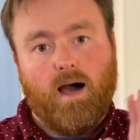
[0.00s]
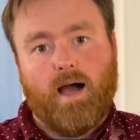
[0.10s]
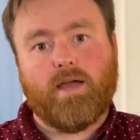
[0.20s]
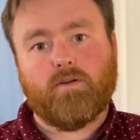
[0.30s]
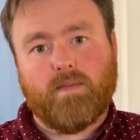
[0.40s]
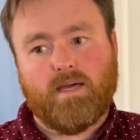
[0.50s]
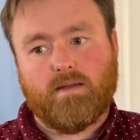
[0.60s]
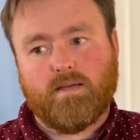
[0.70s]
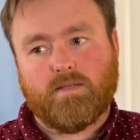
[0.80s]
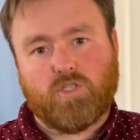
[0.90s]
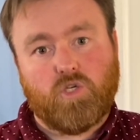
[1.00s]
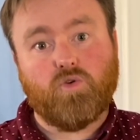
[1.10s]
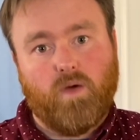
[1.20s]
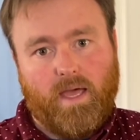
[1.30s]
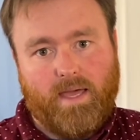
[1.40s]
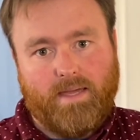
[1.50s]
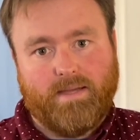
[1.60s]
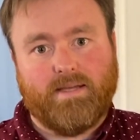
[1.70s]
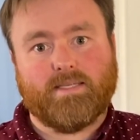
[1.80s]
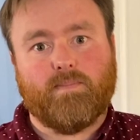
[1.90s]
Iron Man
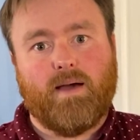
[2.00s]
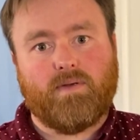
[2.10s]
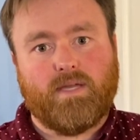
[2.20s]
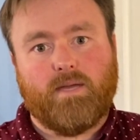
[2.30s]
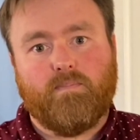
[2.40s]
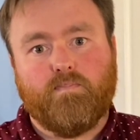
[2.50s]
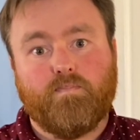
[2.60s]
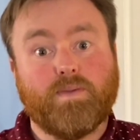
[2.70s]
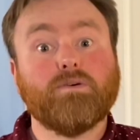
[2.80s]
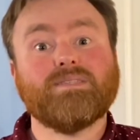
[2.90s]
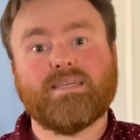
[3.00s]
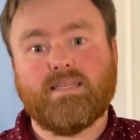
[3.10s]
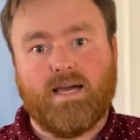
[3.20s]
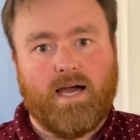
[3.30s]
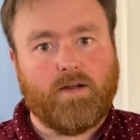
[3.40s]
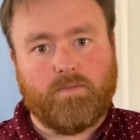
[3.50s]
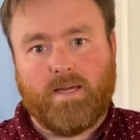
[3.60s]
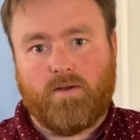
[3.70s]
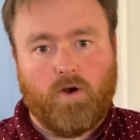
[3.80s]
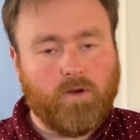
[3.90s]
2A is about him building the Iron
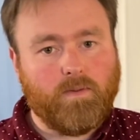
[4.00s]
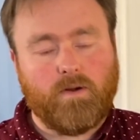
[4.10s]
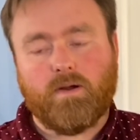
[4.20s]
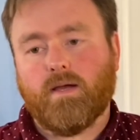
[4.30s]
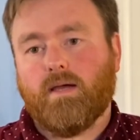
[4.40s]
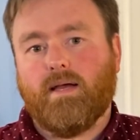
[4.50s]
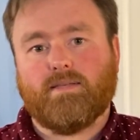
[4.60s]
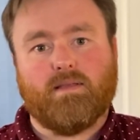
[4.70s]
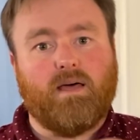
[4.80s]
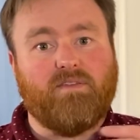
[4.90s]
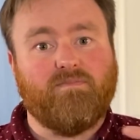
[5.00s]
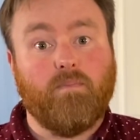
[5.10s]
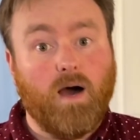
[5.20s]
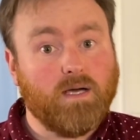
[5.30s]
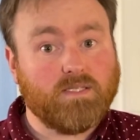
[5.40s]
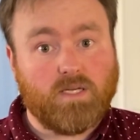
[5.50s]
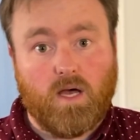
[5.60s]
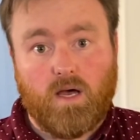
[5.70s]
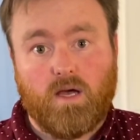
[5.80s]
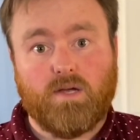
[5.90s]
Man armor. It's a lot of
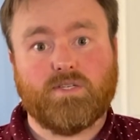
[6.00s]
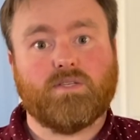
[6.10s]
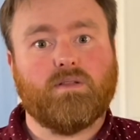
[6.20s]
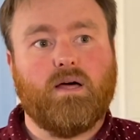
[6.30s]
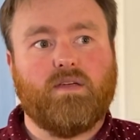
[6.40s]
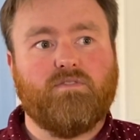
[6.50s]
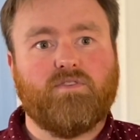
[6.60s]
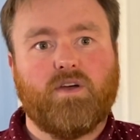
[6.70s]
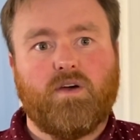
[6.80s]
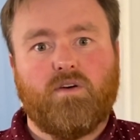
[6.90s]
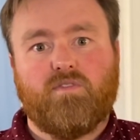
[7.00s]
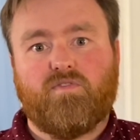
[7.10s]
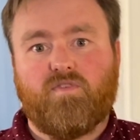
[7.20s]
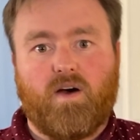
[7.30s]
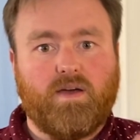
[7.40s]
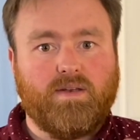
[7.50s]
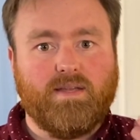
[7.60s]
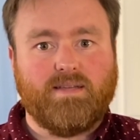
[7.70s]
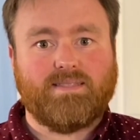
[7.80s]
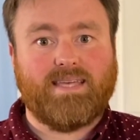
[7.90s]
montage, it's a lot of fun
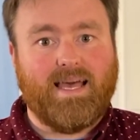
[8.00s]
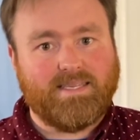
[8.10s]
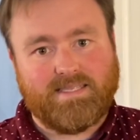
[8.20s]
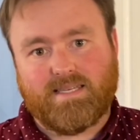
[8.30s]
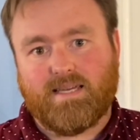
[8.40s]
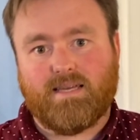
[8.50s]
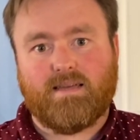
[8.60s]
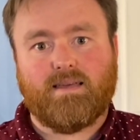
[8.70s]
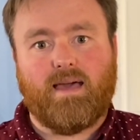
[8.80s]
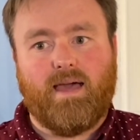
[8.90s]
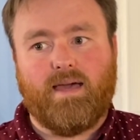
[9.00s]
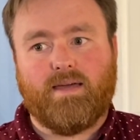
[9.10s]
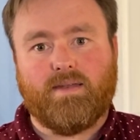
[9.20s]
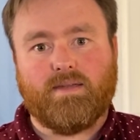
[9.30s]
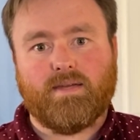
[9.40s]
testing, and